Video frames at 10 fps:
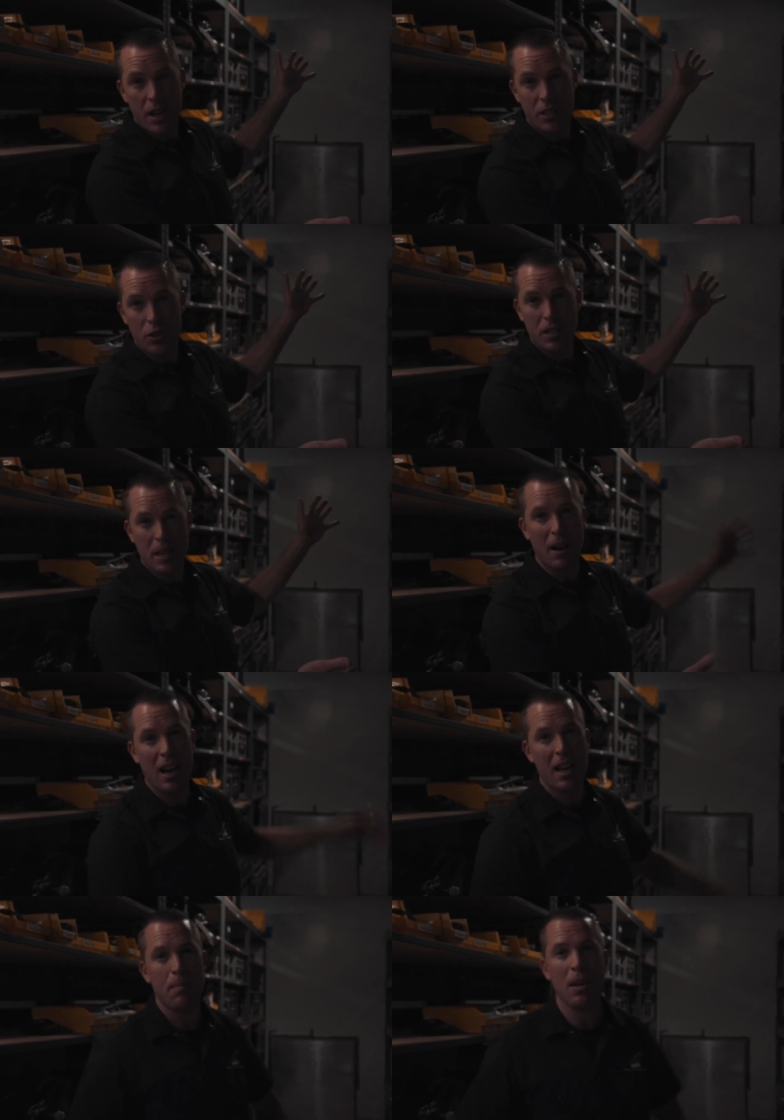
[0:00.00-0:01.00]
As you see
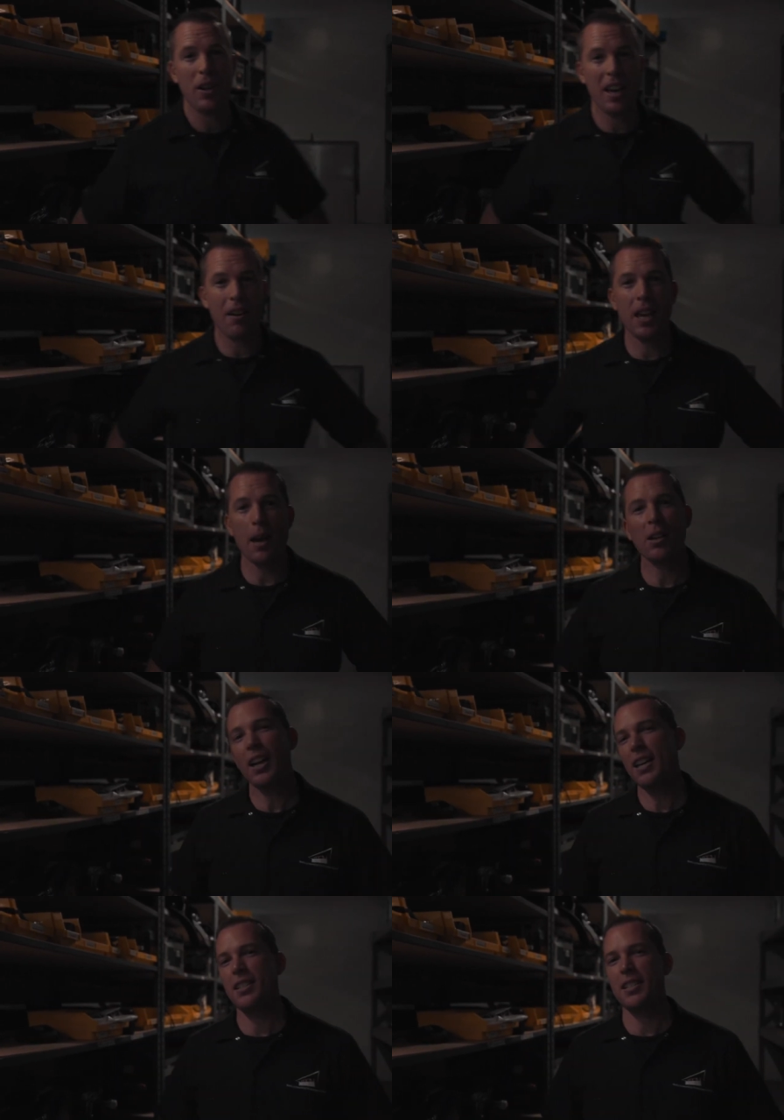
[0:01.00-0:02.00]
behind me, we have camera
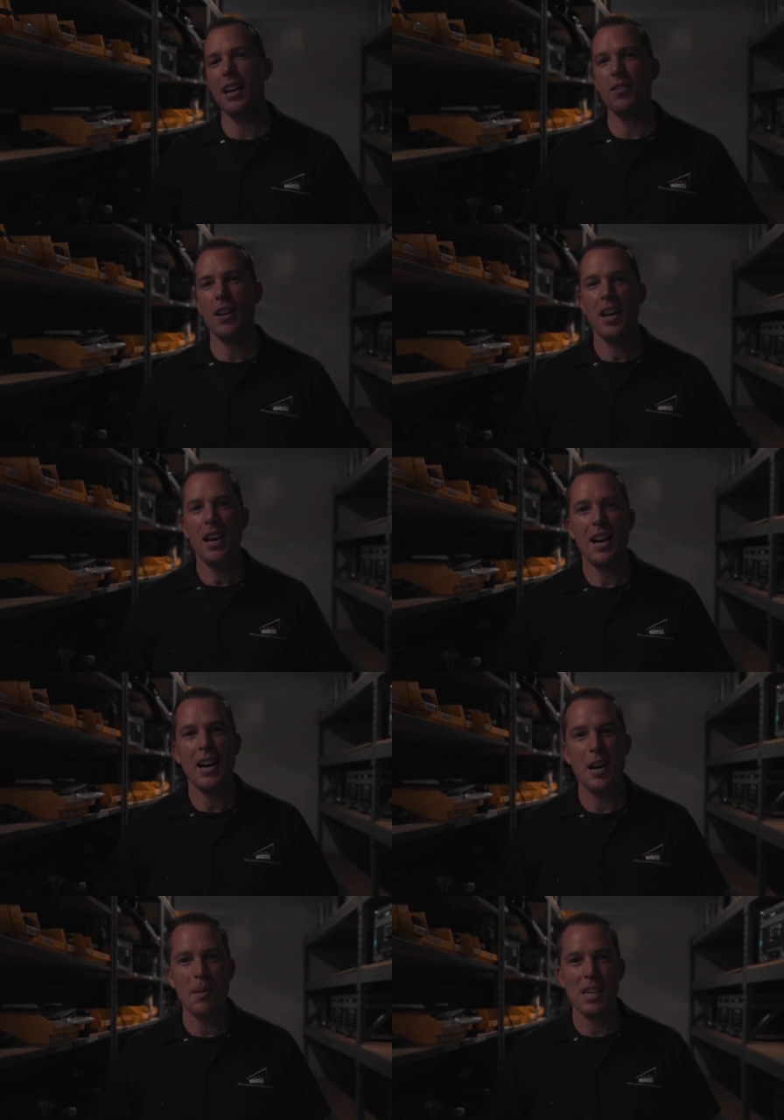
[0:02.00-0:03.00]
cases out
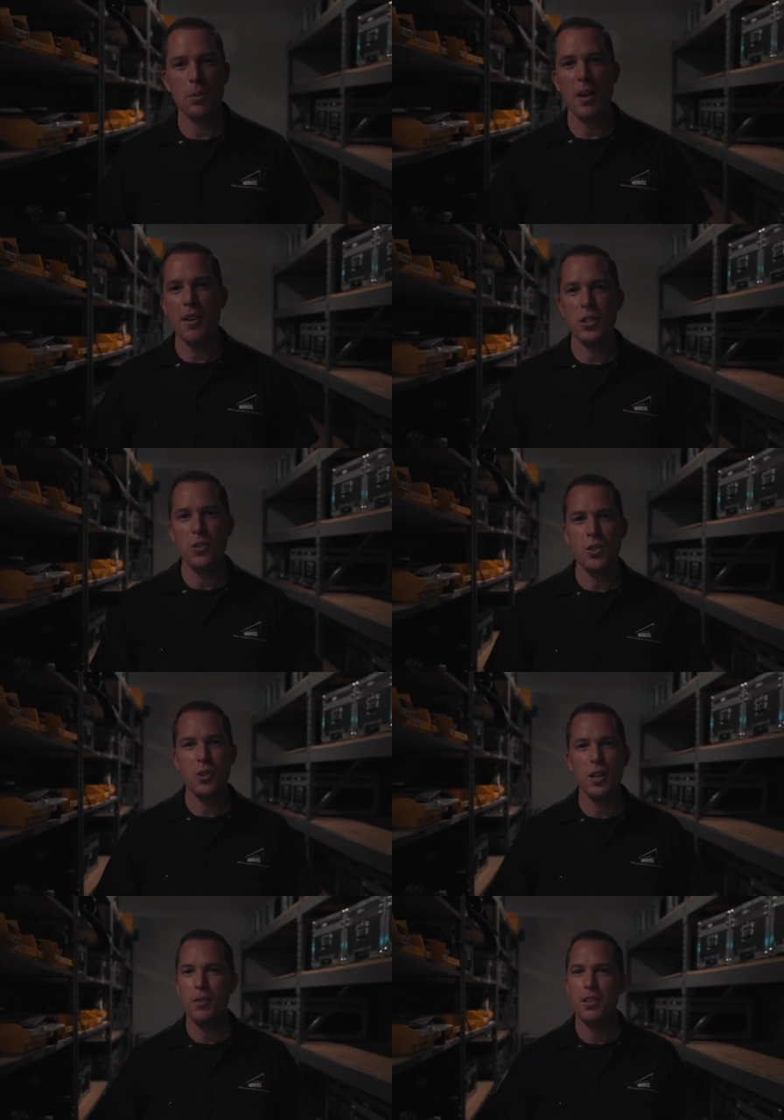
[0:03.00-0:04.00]
uh, because we have students
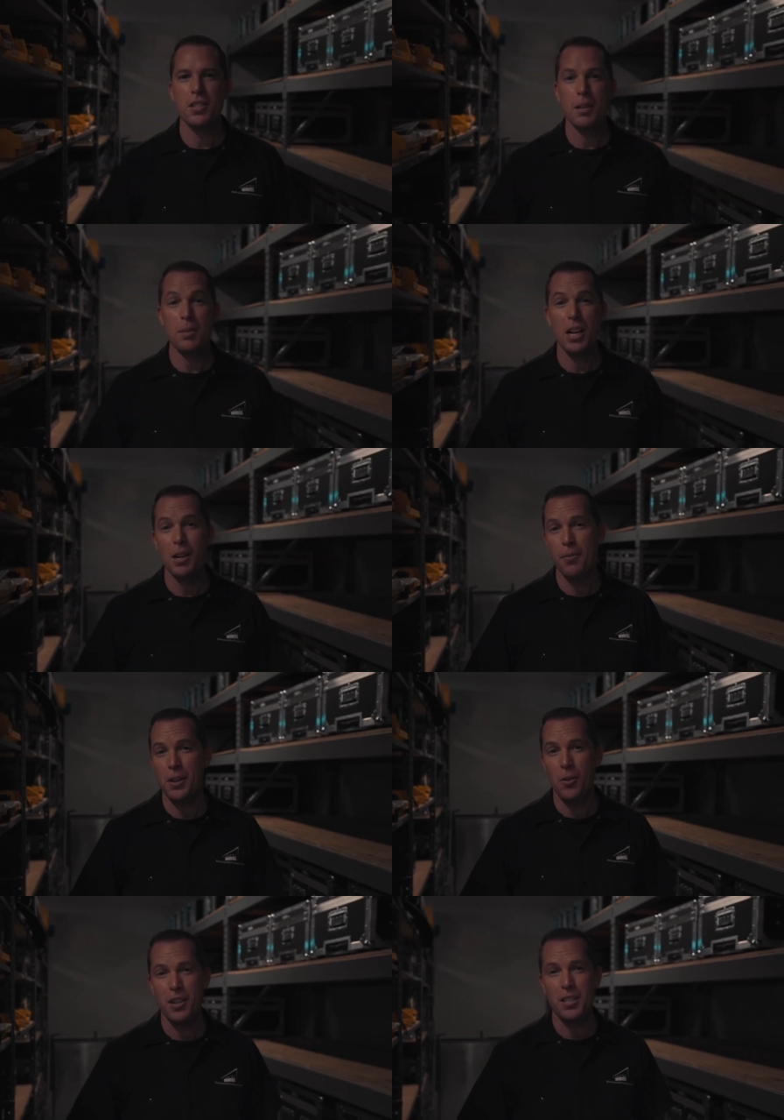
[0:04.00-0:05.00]
shooting for their cinematography
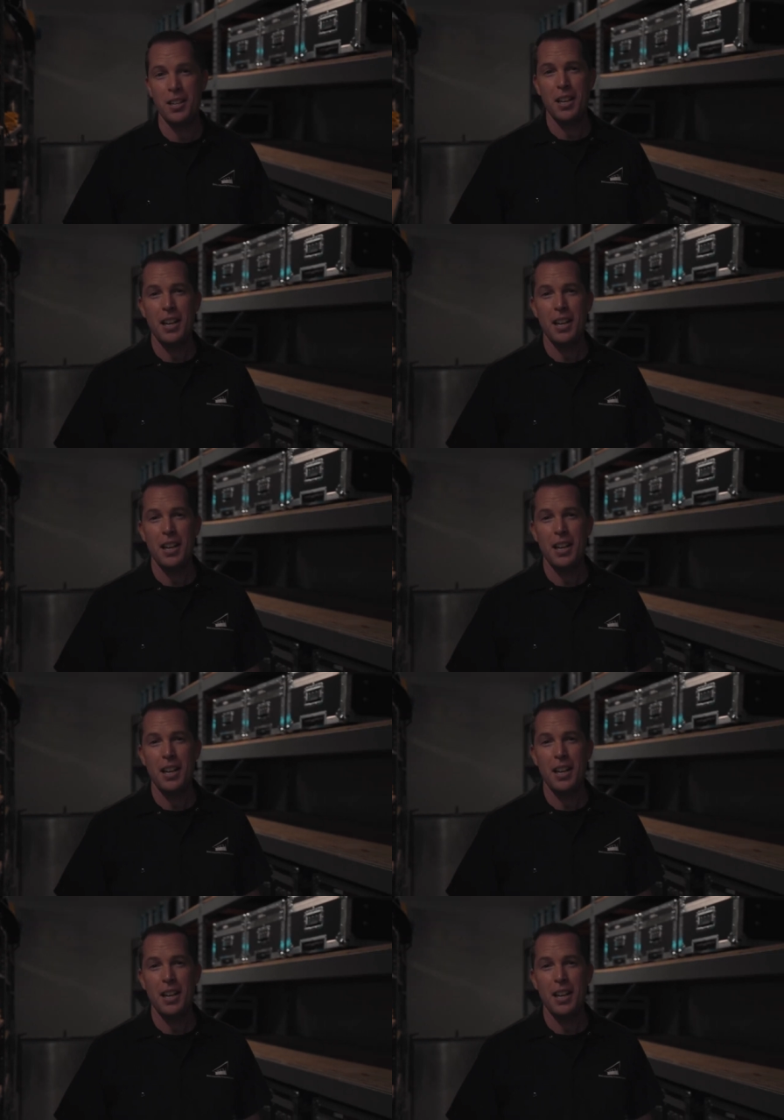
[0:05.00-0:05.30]
course.